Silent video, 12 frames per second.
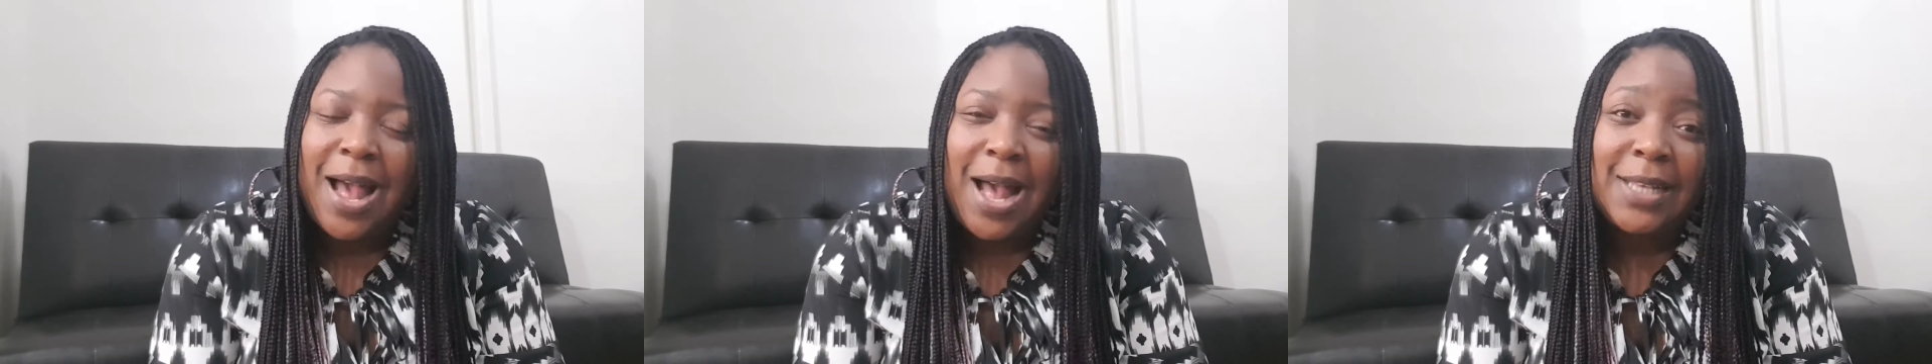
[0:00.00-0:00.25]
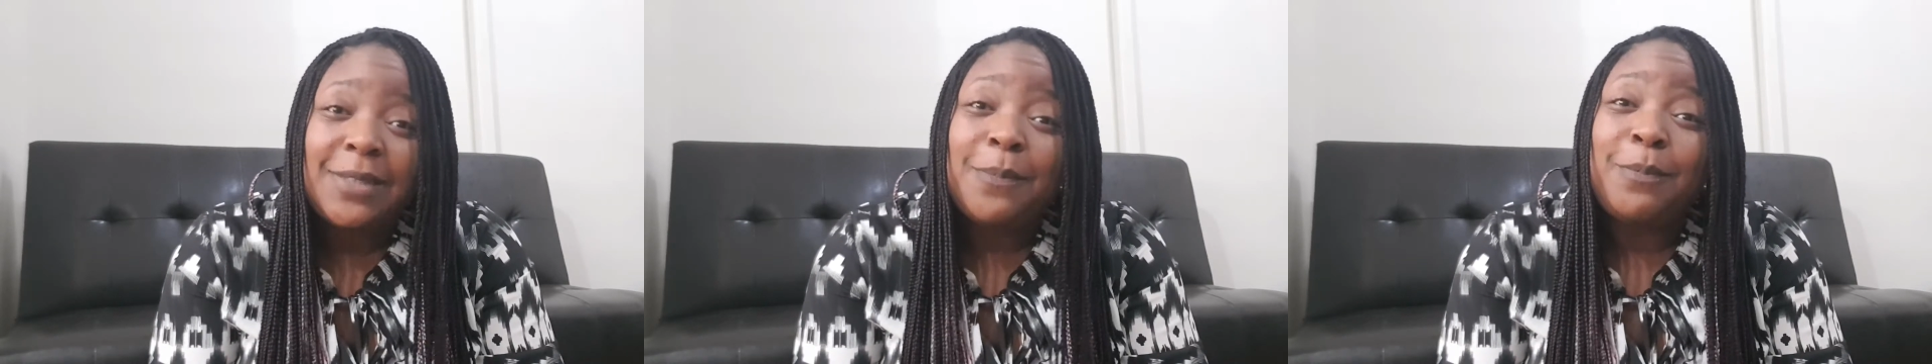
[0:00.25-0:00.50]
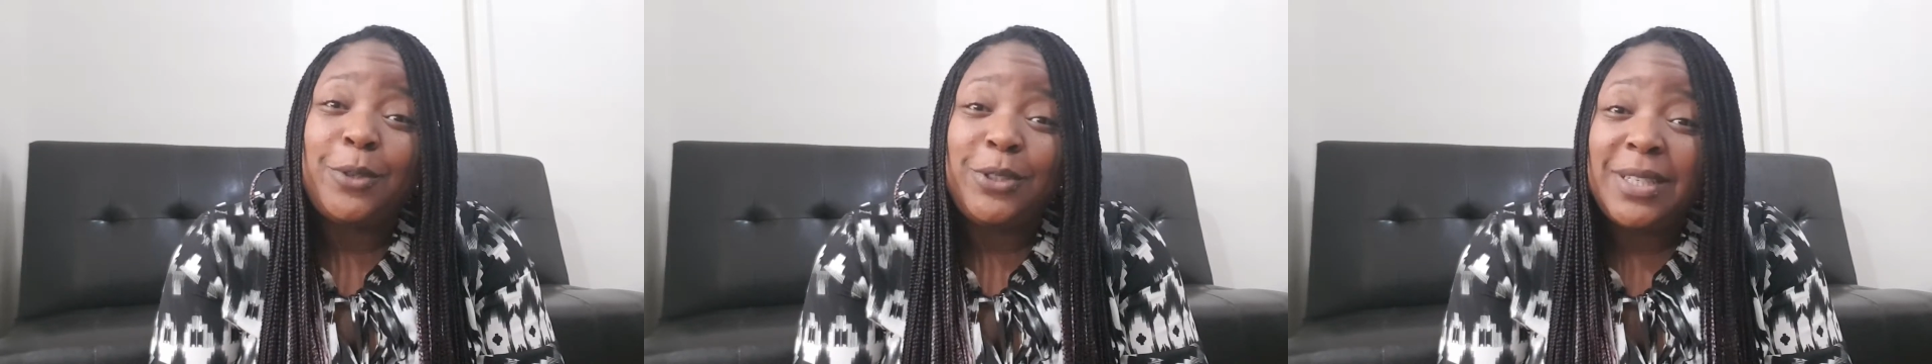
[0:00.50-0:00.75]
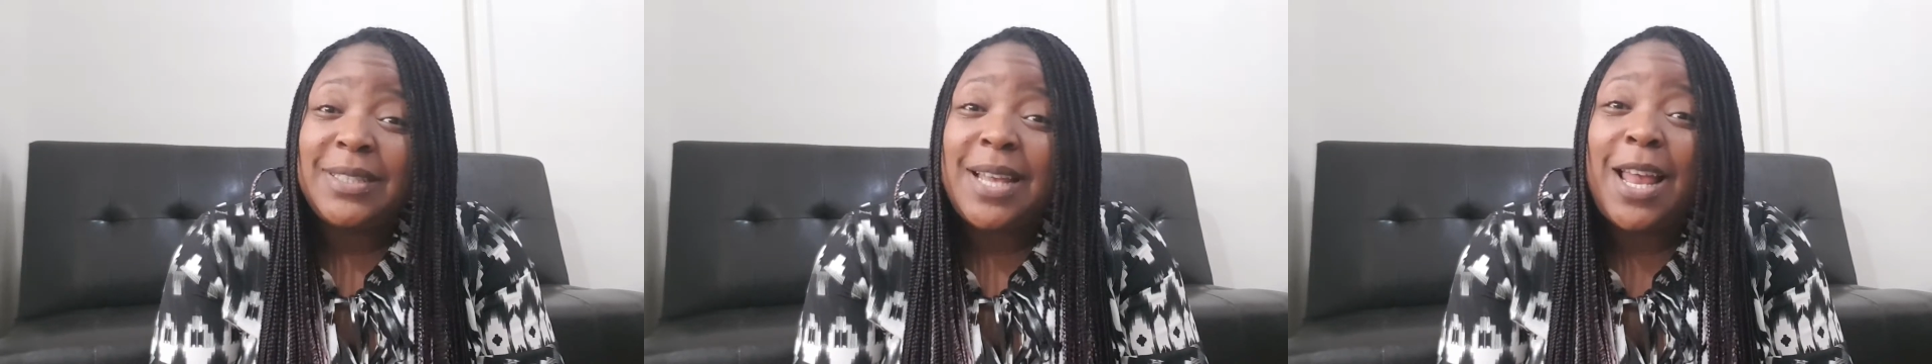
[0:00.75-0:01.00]
as much
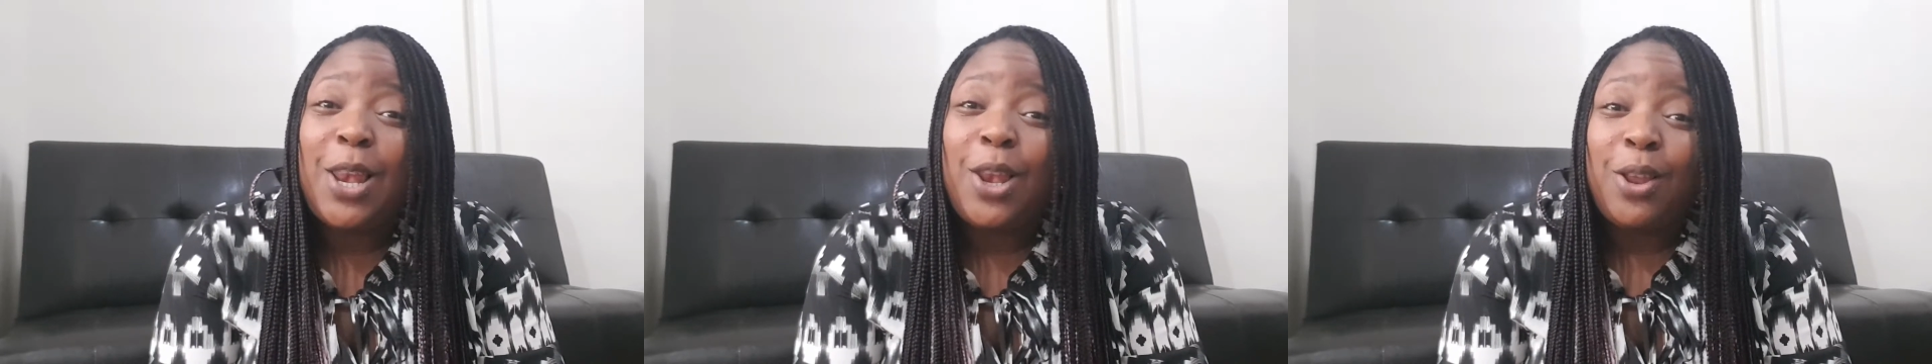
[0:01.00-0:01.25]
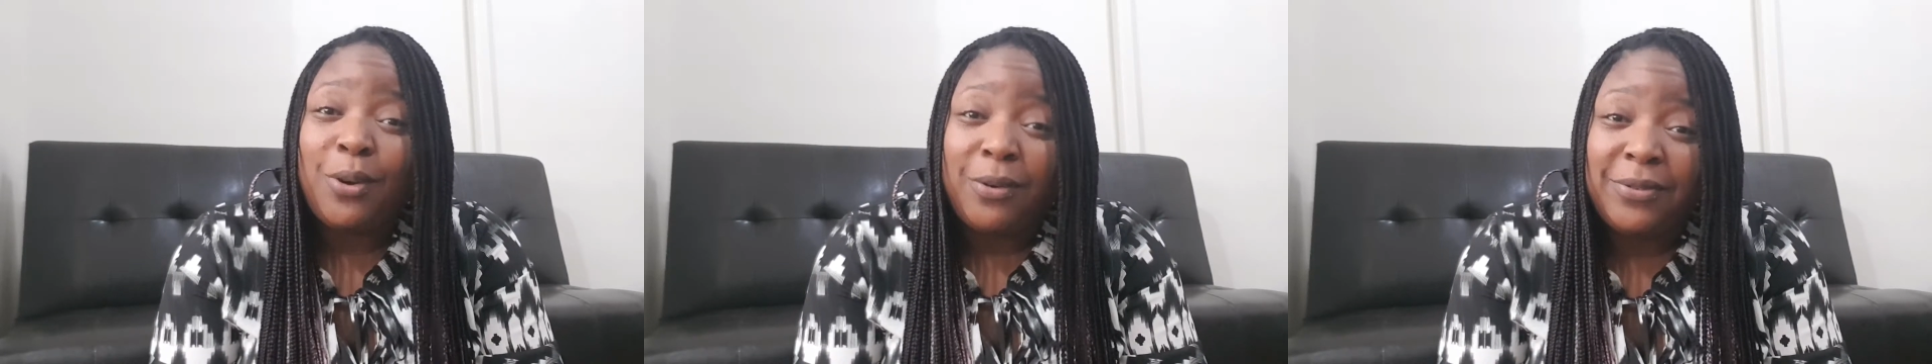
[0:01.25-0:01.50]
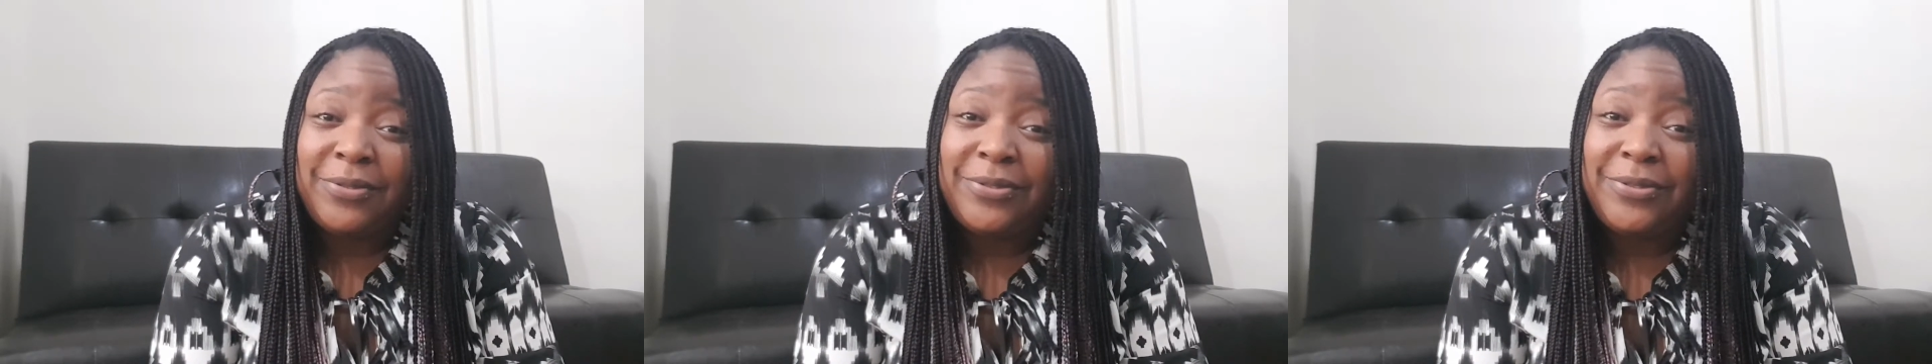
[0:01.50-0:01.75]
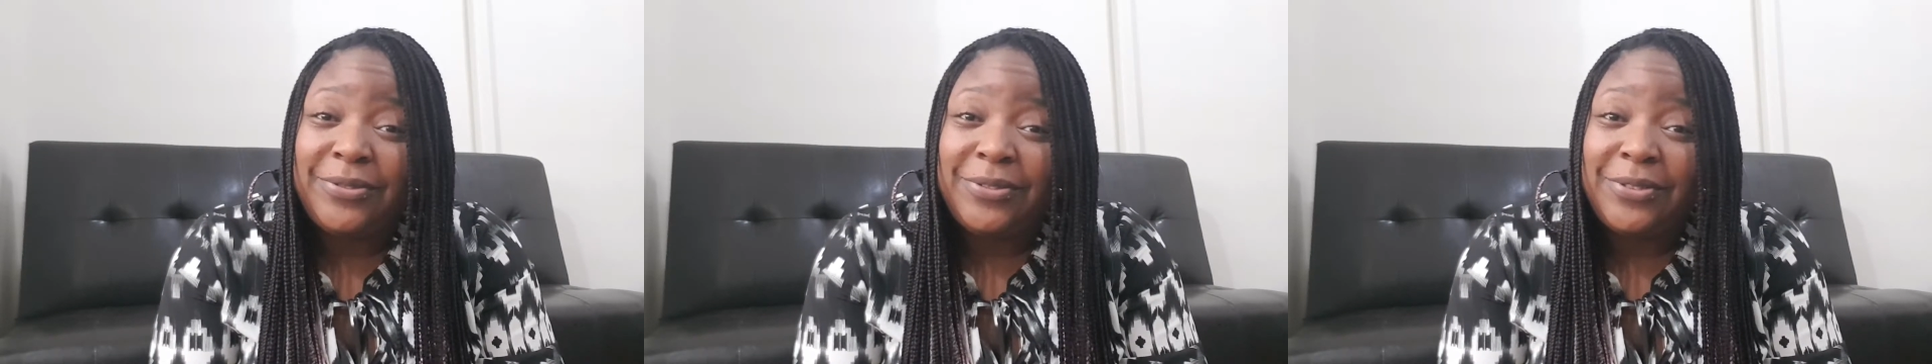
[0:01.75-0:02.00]
as I
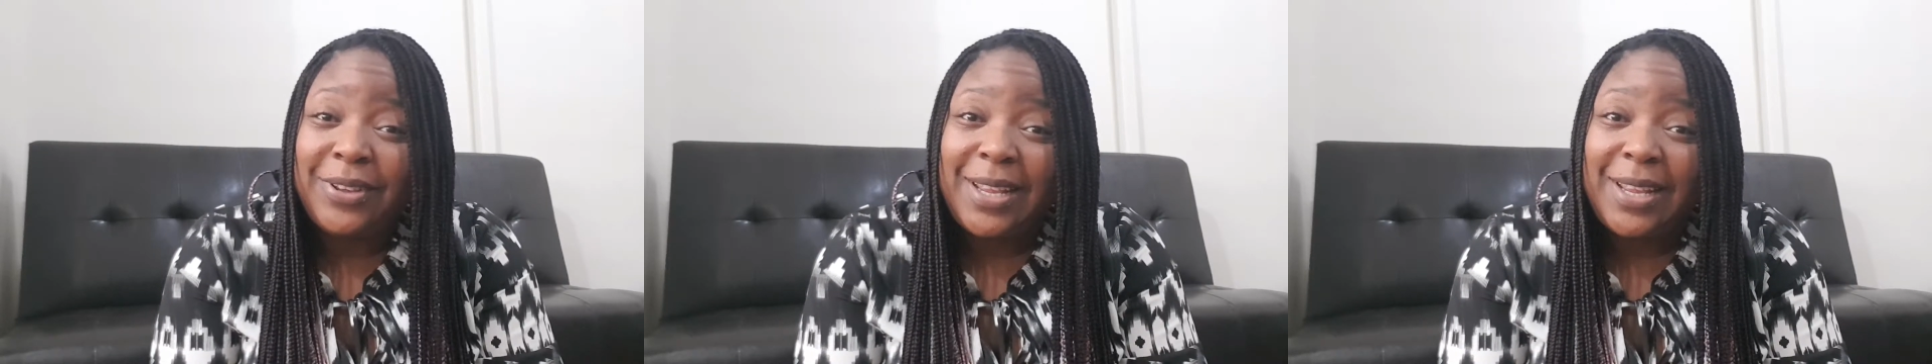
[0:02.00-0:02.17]
love